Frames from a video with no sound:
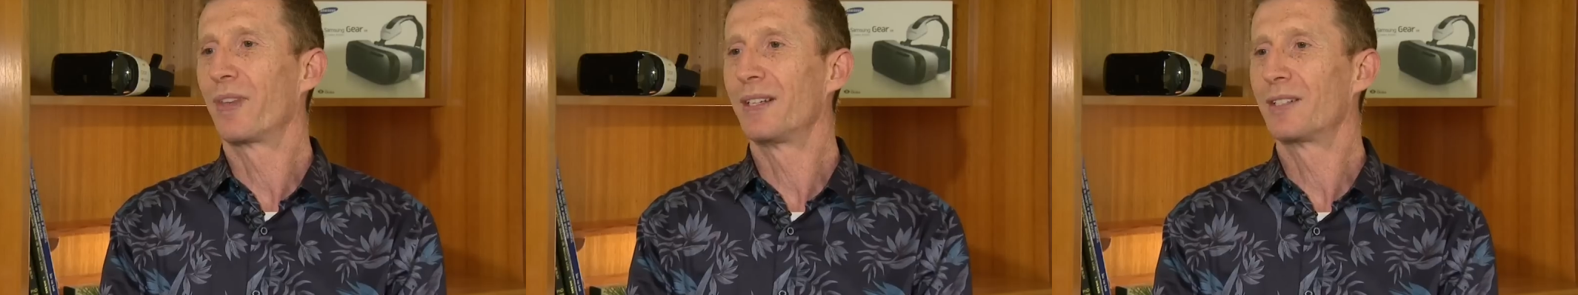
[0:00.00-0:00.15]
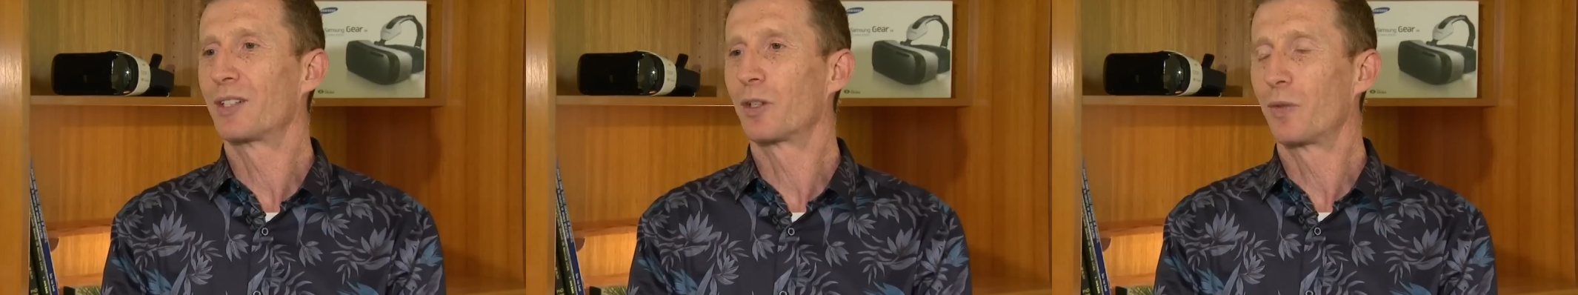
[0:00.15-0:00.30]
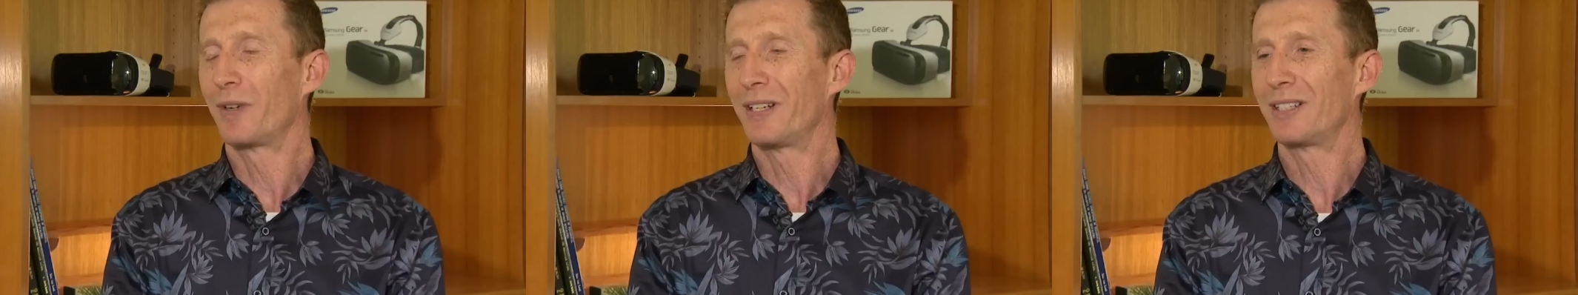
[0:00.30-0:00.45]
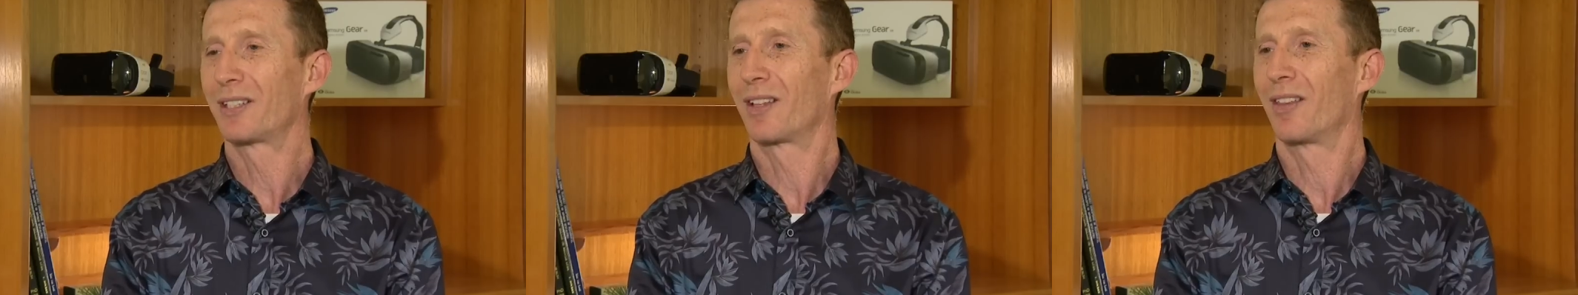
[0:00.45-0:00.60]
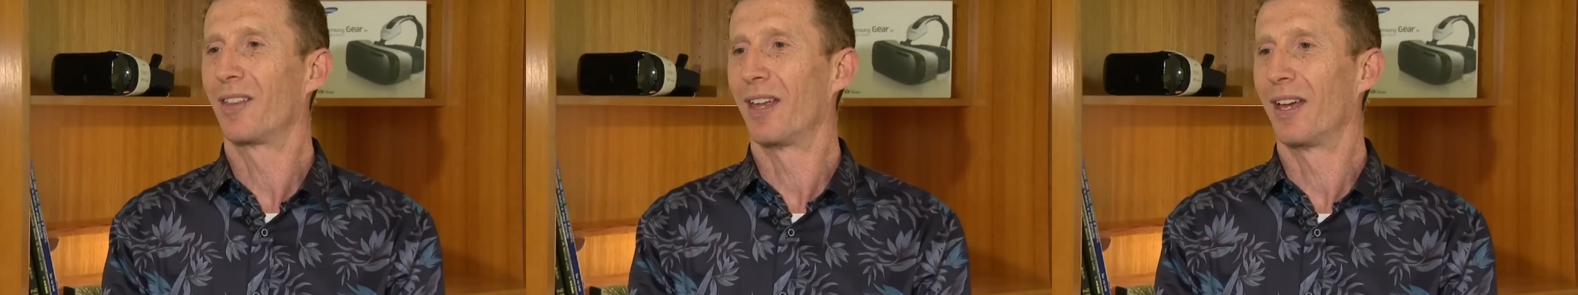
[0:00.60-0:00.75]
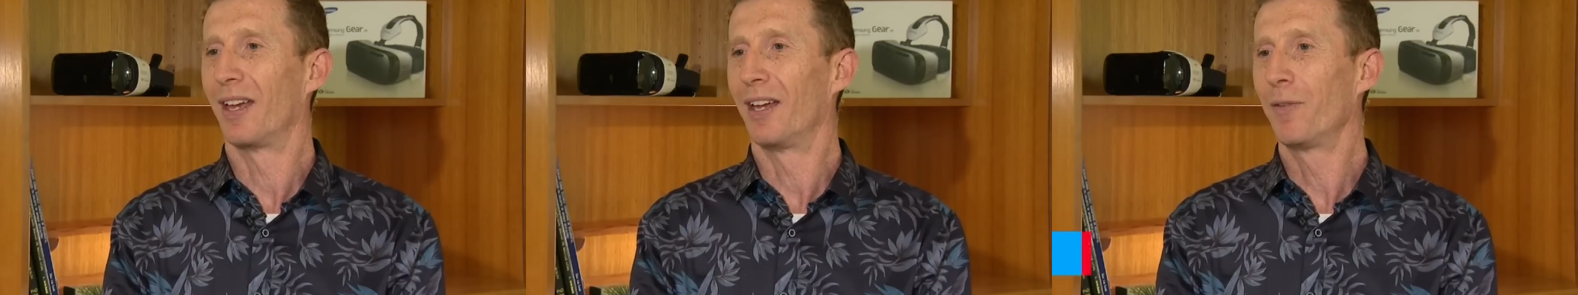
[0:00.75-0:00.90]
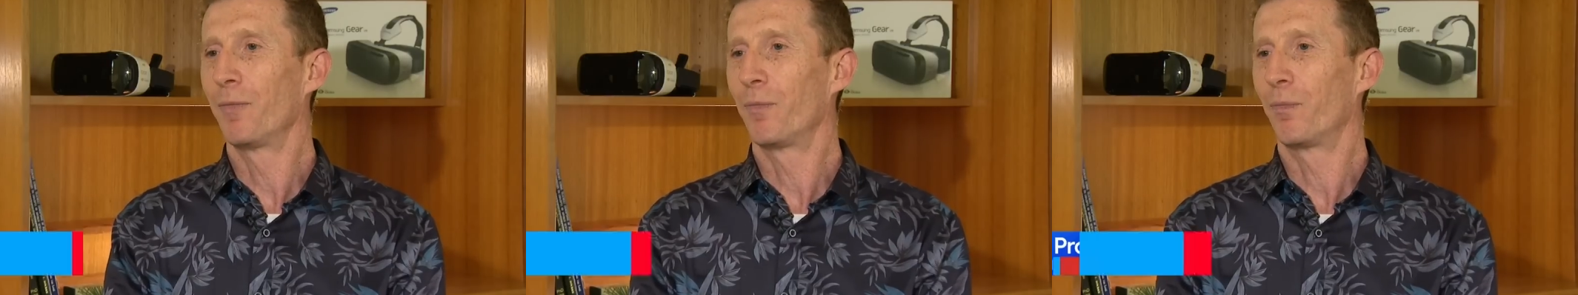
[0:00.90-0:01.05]
There's a risk
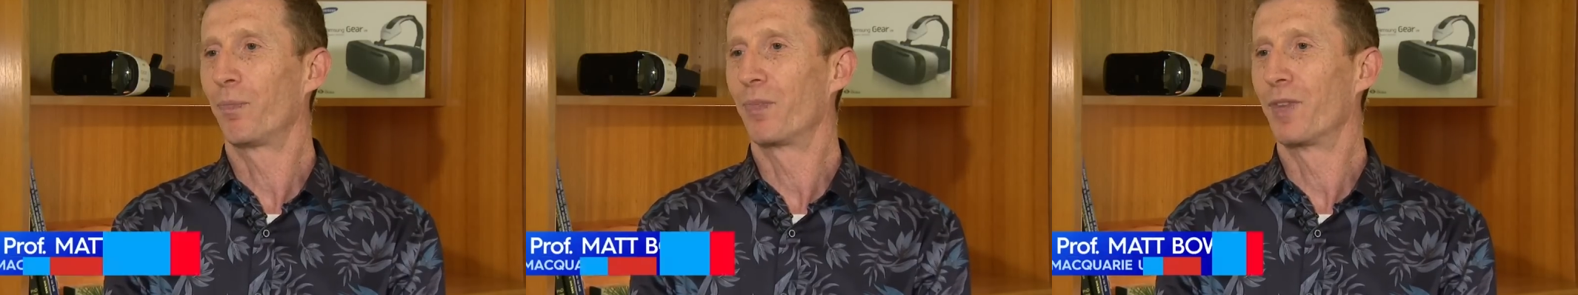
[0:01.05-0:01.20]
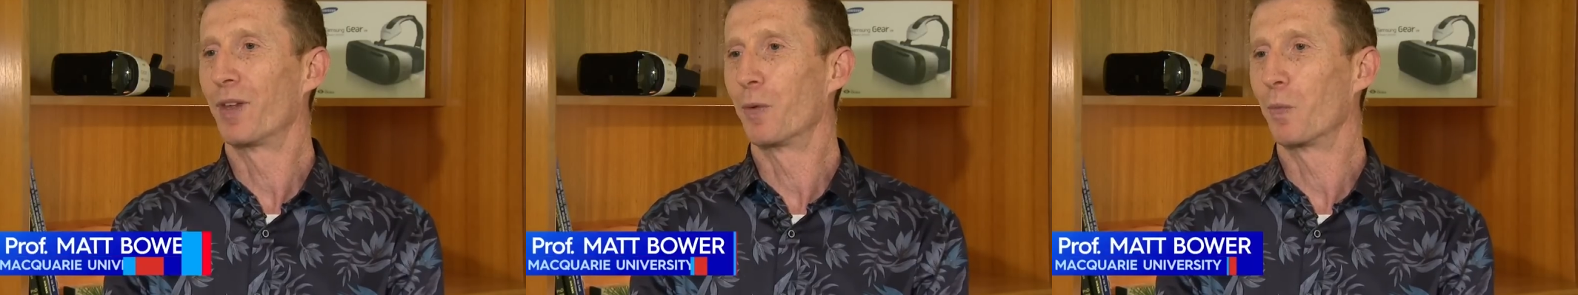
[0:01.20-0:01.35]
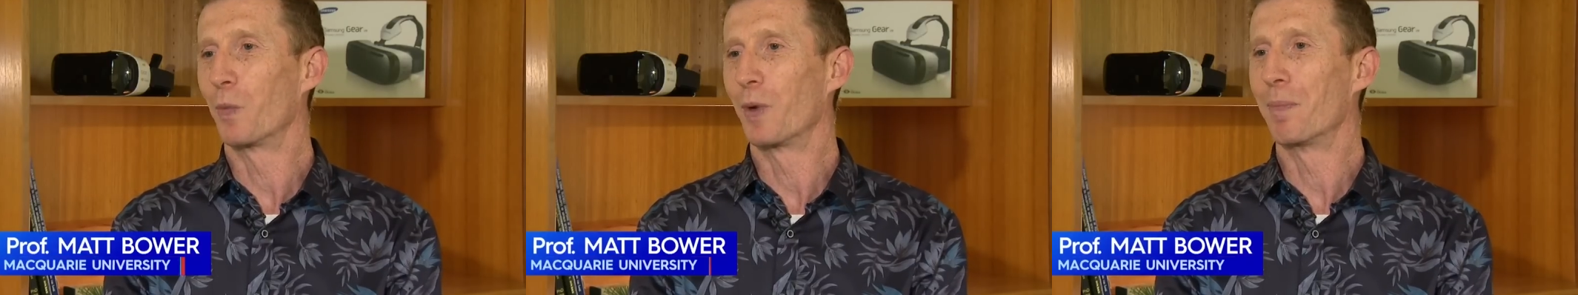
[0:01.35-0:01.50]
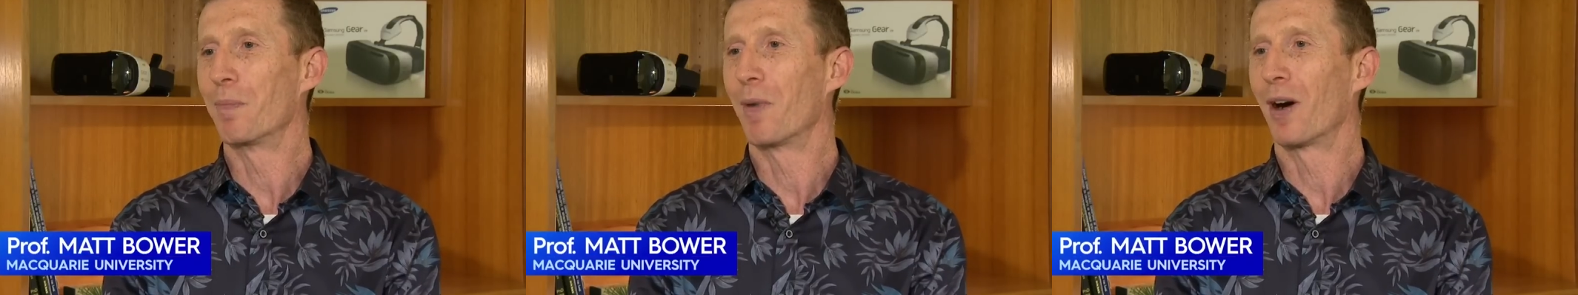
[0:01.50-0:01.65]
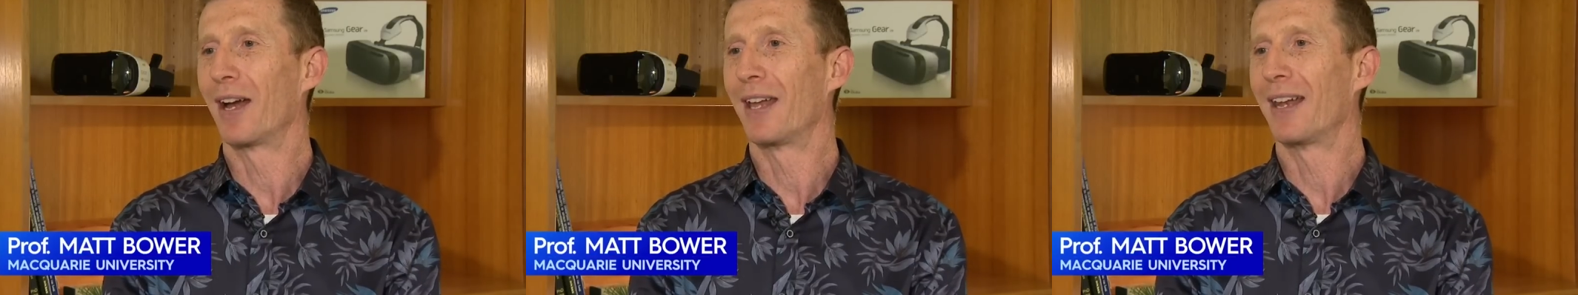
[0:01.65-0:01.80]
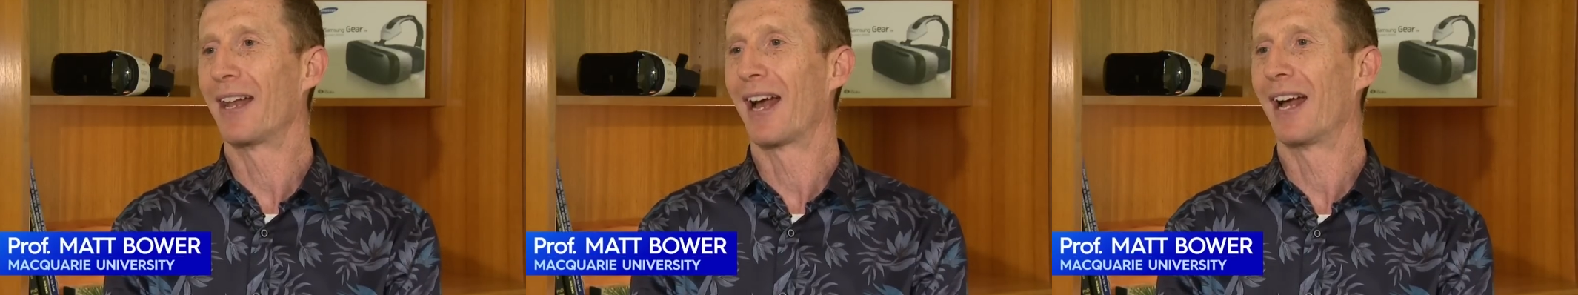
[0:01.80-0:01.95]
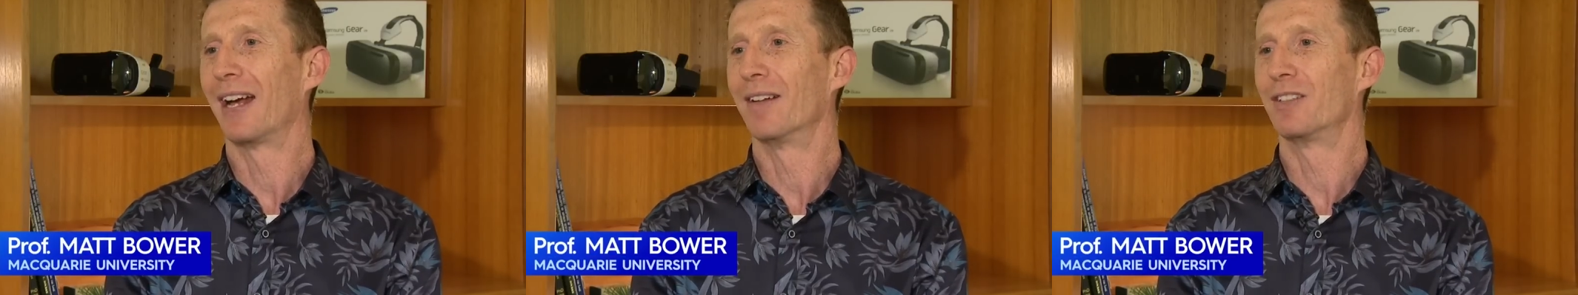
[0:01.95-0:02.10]
there that we
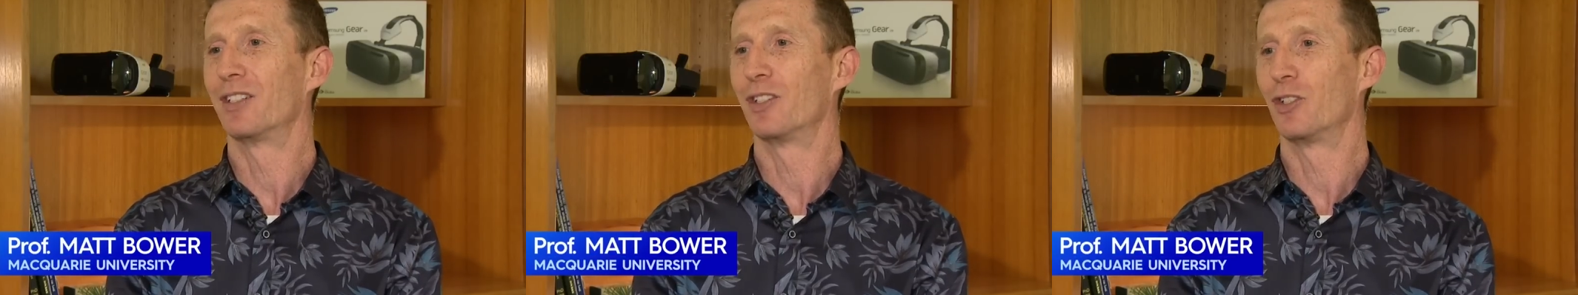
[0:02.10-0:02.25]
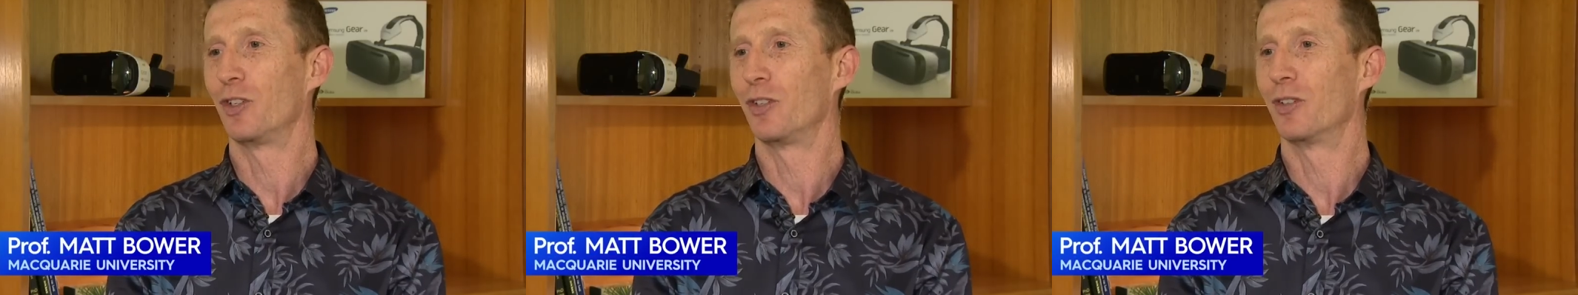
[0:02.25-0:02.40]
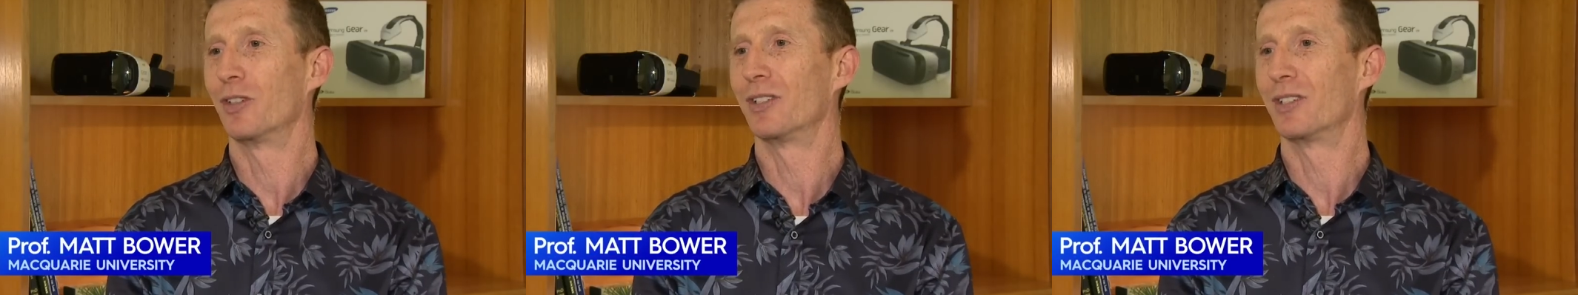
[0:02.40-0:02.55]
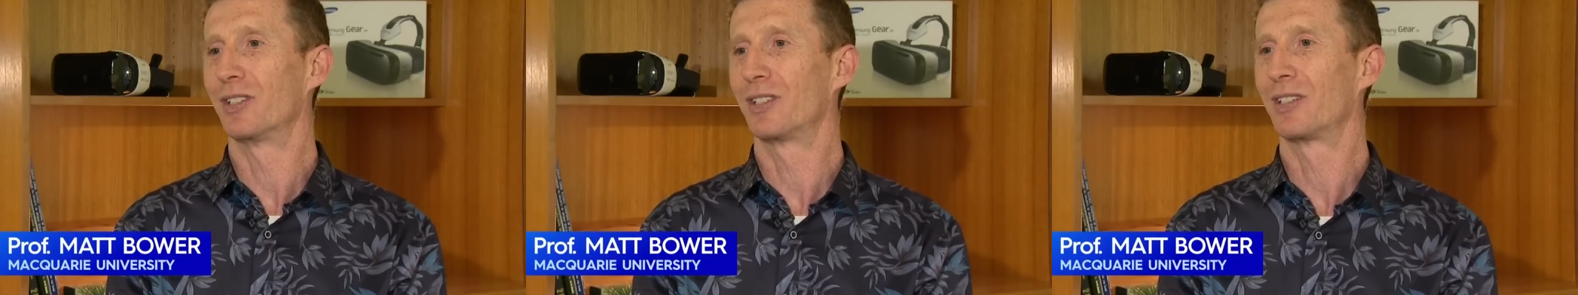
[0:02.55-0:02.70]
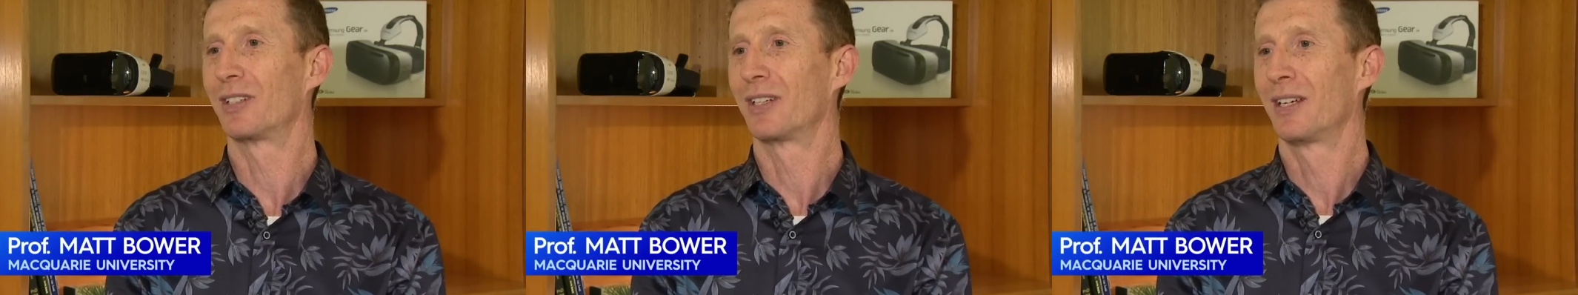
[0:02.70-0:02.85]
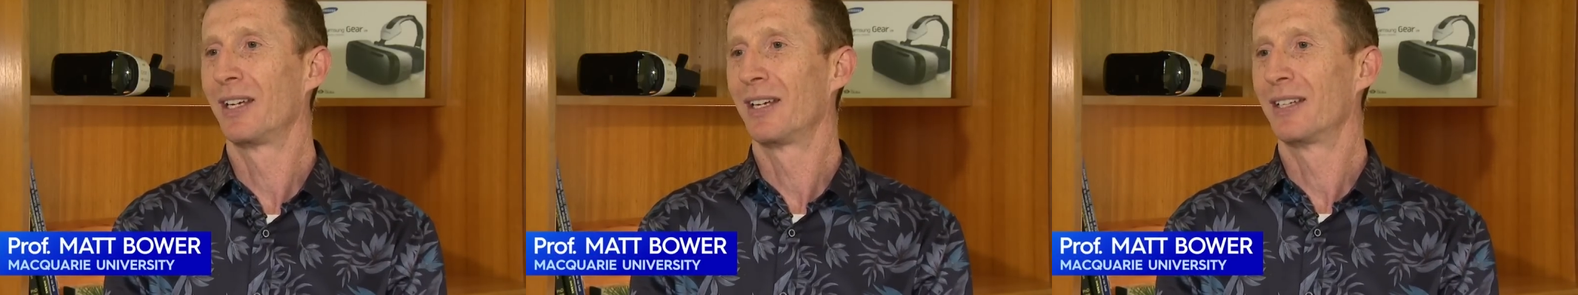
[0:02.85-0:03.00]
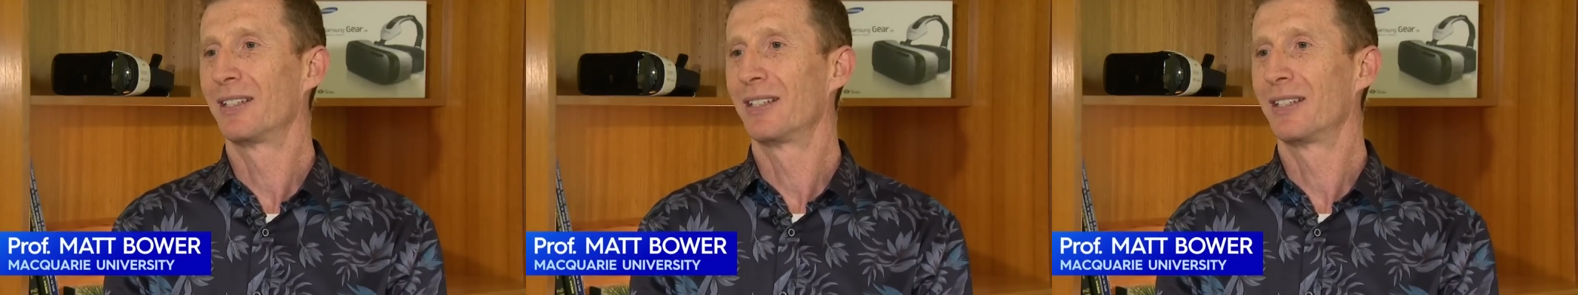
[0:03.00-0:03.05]
might have students